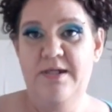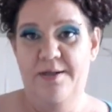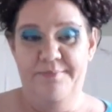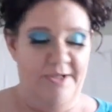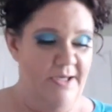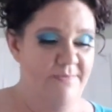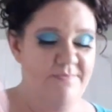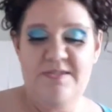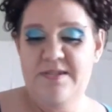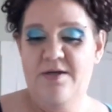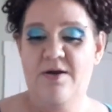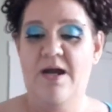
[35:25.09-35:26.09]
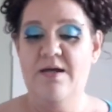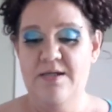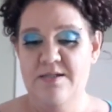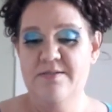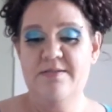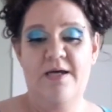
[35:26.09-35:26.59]
I'm gonna have a cigarette
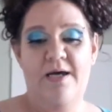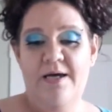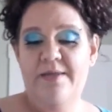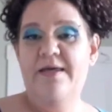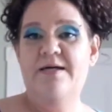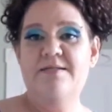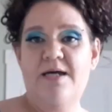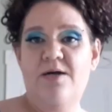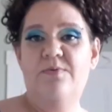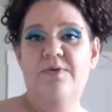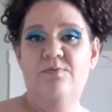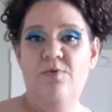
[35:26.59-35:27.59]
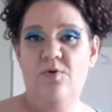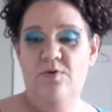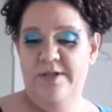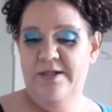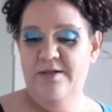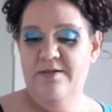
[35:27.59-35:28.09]
because that's how we roll
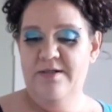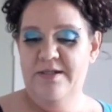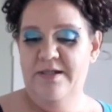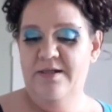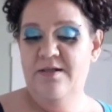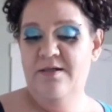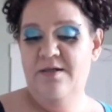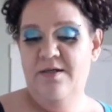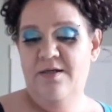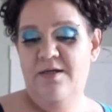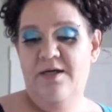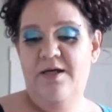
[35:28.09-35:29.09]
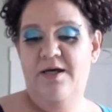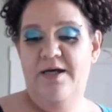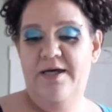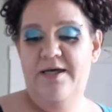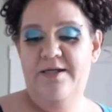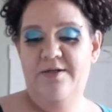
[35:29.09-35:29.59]
here in
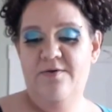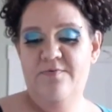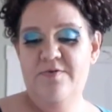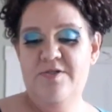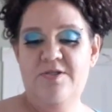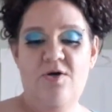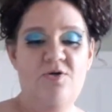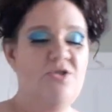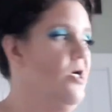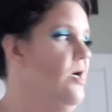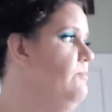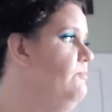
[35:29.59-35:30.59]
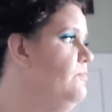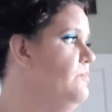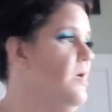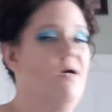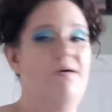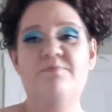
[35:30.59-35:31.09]
Nova Scotia.
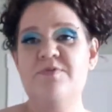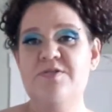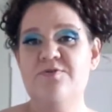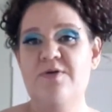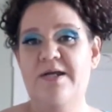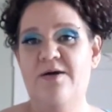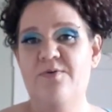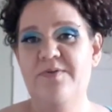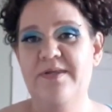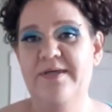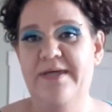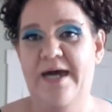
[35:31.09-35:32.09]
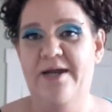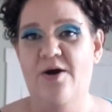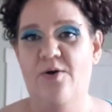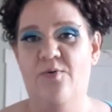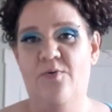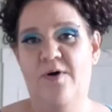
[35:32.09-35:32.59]
I'm straight out the
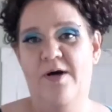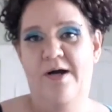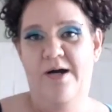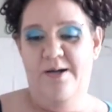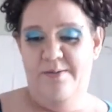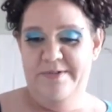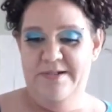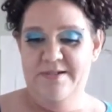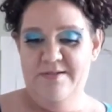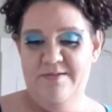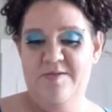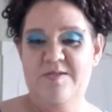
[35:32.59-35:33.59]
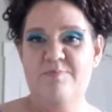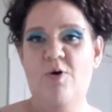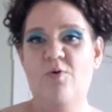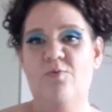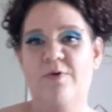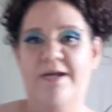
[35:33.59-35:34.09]
ghetto. I'm gonna
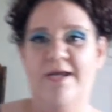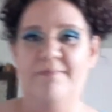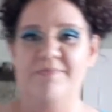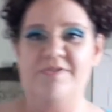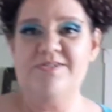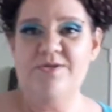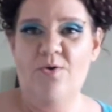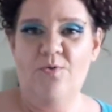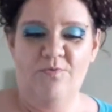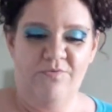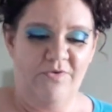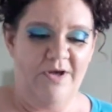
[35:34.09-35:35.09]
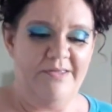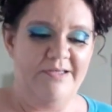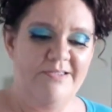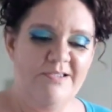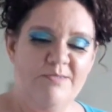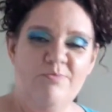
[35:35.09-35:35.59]
smoke right at my stove. I like
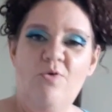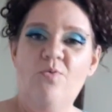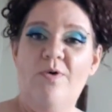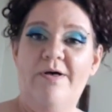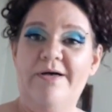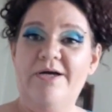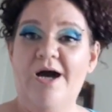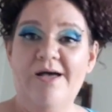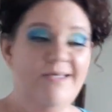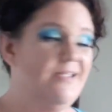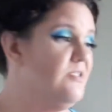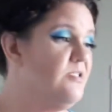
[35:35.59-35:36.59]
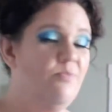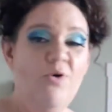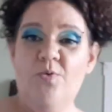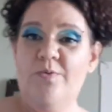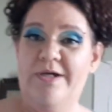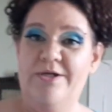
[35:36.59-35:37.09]
to smoke I like to smoke
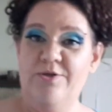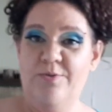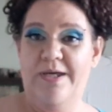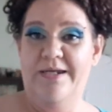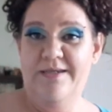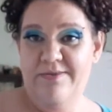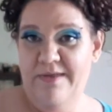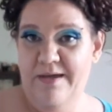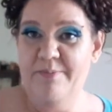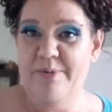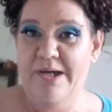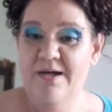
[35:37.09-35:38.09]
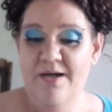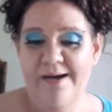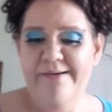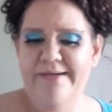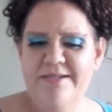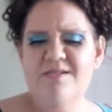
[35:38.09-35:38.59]
when I do anything, but I
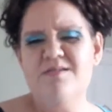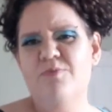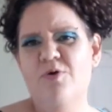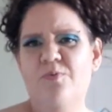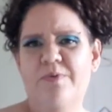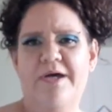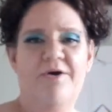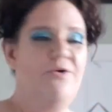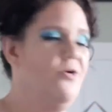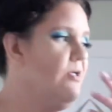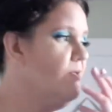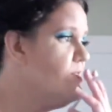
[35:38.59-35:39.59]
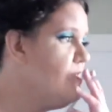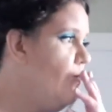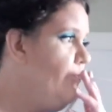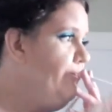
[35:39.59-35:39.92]
like to smoke when I cook, so.